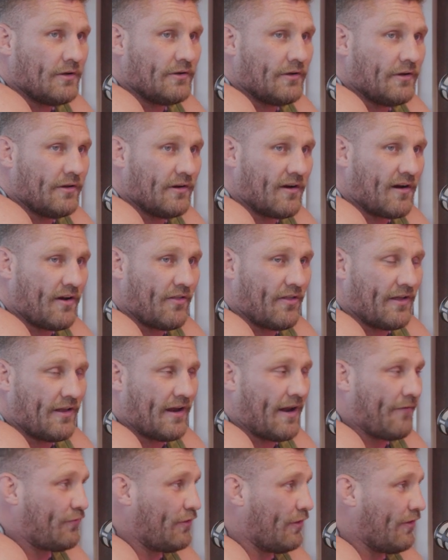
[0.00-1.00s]
you know, I think
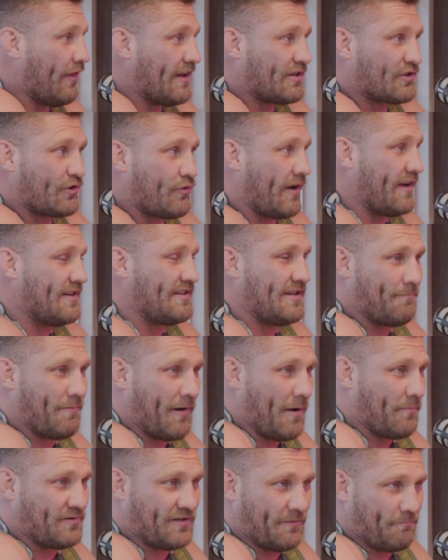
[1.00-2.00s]
you'd have to do less crazy
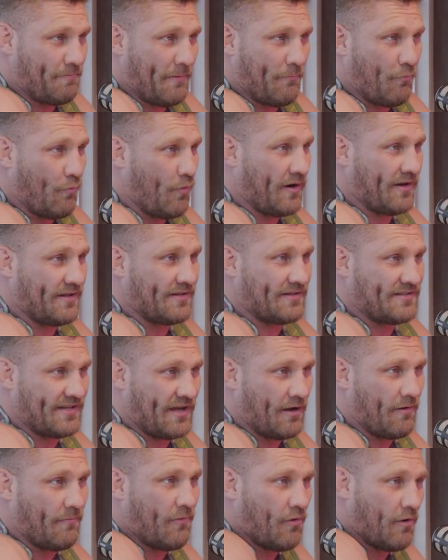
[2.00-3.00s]
bumps if people wanted to
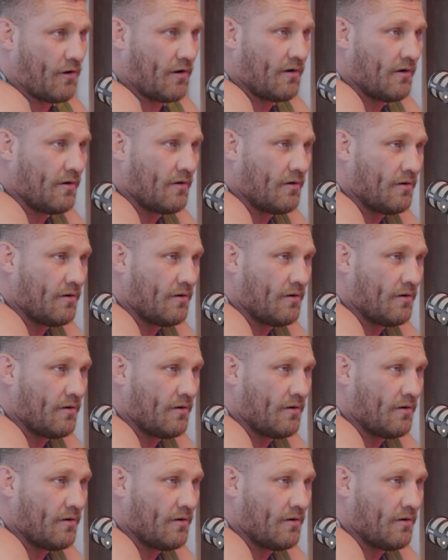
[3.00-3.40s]
sell more.